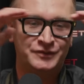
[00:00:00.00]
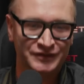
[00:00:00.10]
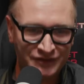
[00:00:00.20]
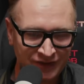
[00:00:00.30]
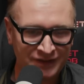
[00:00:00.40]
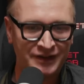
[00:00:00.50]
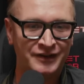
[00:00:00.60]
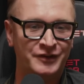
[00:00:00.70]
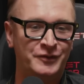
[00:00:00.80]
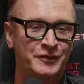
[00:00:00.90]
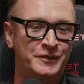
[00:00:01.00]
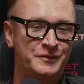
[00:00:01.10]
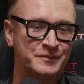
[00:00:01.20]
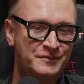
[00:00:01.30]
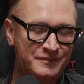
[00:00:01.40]
general
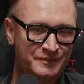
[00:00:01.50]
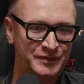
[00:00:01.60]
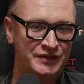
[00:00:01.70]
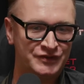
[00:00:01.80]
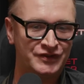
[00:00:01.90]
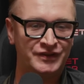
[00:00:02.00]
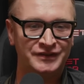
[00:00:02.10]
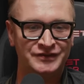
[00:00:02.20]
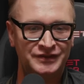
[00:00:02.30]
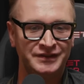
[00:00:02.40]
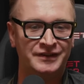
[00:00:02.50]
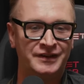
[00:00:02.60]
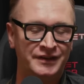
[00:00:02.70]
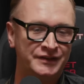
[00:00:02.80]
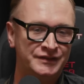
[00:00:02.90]
picture,
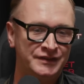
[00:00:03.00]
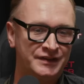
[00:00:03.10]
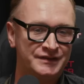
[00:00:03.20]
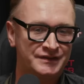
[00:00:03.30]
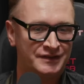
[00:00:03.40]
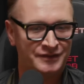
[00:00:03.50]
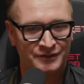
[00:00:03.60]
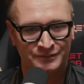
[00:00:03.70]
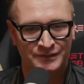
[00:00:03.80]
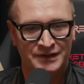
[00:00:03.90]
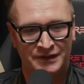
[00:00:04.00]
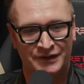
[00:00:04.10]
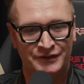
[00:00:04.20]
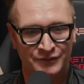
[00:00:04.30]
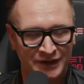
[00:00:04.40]
general ideas are
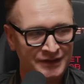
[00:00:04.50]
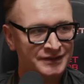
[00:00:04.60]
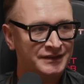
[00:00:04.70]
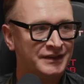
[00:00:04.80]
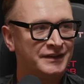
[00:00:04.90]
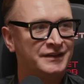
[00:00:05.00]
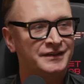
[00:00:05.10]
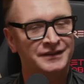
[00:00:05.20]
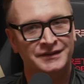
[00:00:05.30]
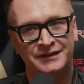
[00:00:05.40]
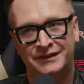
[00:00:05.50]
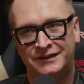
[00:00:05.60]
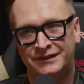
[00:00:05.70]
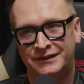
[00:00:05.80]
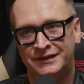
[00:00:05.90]
great, and
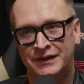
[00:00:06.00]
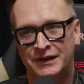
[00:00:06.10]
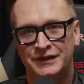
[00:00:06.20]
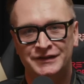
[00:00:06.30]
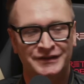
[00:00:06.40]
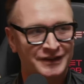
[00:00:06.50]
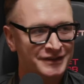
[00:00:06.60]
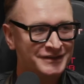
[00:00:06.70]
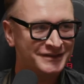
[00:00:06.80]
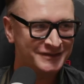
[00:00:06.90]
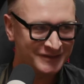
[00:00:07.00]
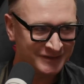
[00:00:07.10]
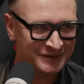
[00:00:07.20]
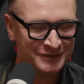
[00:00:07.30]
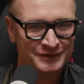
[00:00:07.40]
it stays
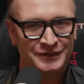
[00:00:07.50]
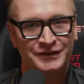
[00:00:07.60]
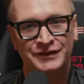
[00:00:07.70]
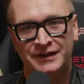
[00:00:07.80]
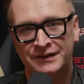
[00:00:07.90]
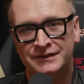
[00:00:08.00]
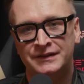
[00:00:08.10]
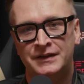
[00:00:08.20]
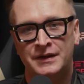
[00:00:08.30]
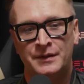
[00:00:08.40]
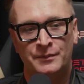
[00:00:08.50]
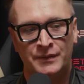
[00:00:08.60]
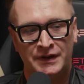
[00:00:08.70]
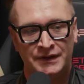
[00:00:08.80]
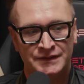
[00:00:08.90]
till the end.
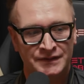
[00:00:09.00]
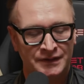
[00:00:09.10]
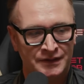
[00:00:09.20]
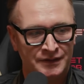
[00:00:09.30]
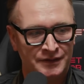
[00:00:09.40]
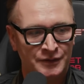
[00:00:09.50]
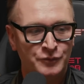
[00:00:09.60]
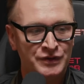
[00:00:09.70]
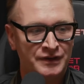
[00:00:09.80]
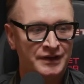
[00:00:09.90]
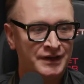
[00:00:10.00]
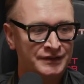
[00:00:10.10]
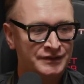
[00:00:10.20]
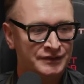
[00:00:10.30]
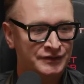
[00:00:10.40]
But we are
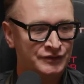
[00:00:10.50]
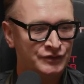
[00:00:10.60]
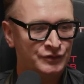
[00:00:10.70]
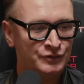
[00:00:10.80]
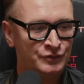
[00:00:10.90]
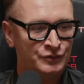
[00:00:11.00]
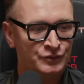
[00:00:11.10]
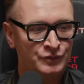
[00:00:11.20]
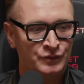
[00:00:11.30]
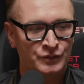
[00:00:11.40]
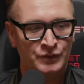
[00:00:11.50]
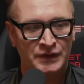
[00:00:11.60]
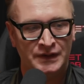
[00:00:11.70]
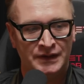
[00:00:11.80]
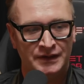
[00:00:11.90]
adding new
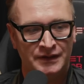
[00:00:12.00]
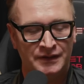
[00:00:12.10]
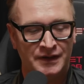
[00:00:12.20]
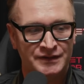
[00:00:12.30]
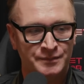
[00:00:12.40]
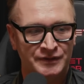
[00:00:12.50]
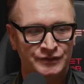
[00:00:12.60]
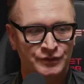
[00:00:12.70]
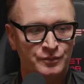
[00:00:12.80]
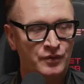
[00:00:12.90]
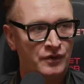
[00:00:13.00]
aspects, new